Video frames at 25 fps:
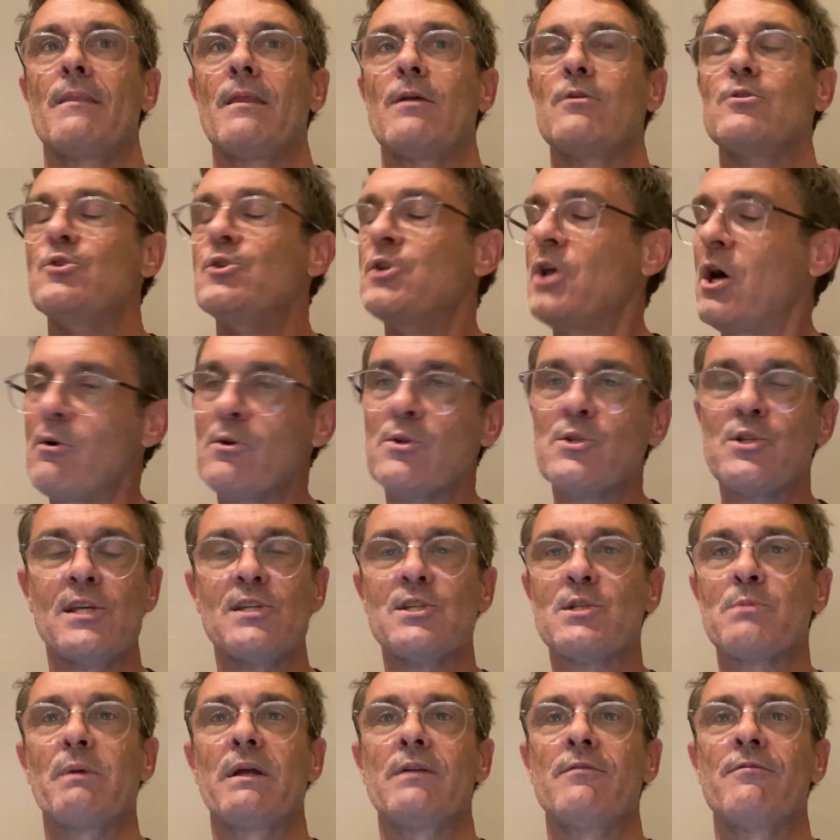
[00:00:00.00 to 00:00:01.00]
knows
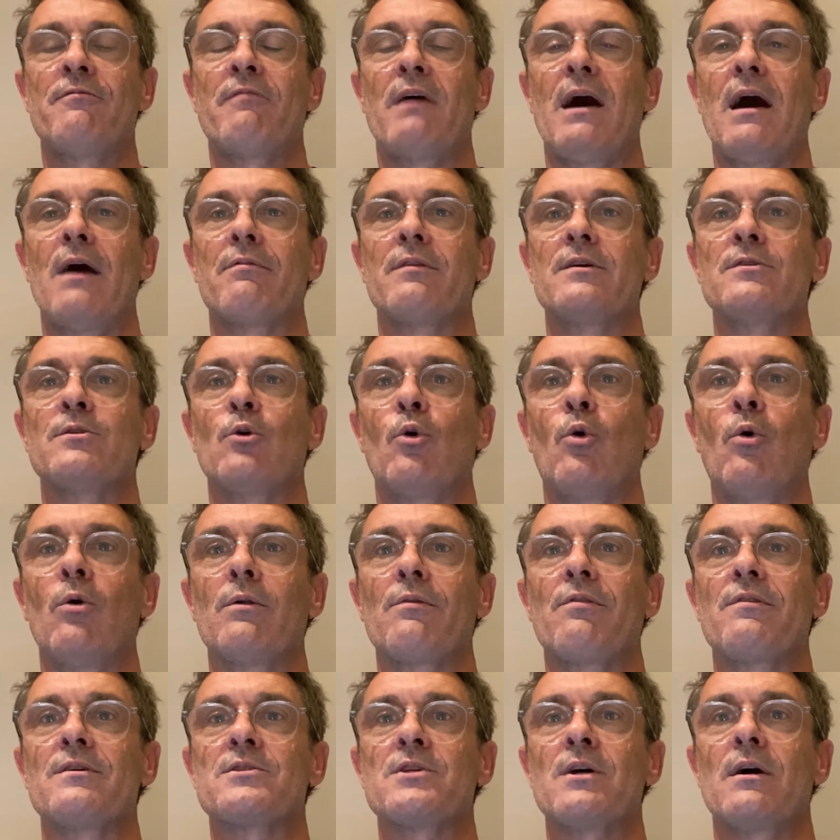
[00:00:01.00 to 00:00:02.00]
he's been fathered all
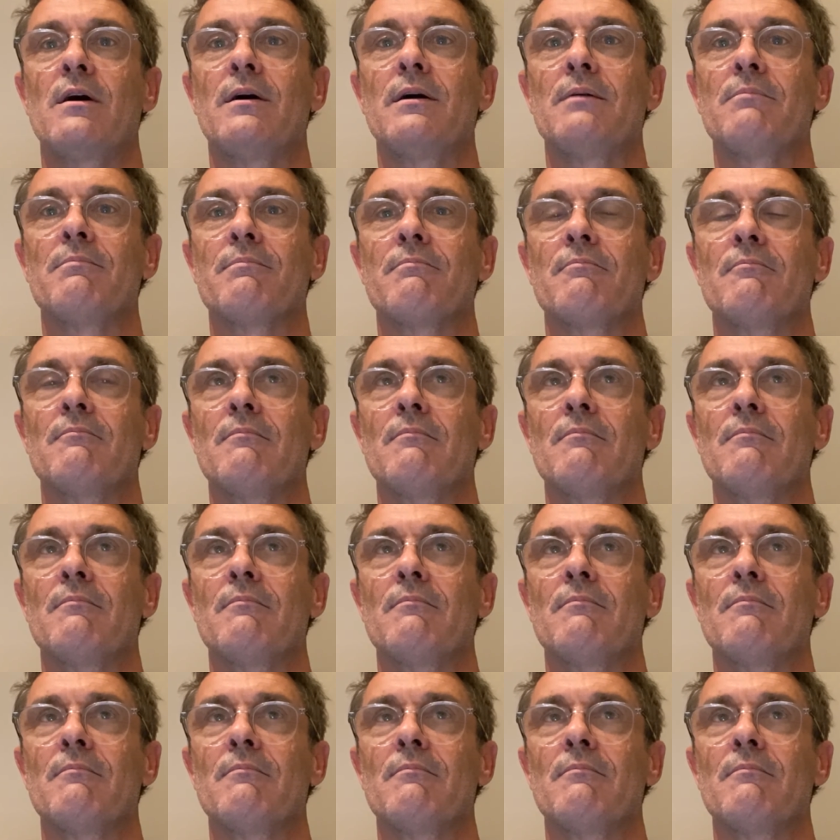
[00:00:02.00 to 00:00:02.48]
of the time.